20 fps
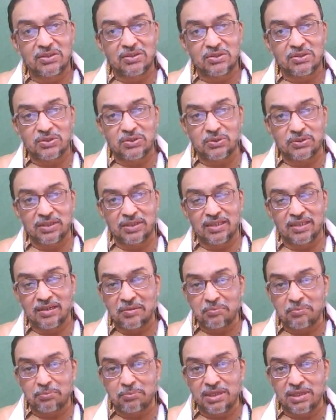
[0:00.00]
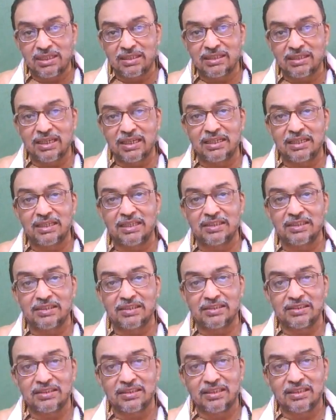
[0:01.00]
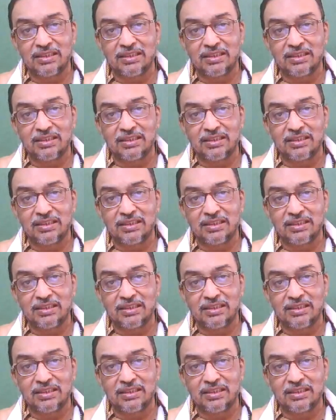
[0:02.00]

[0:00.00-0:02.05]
So the humble inland letter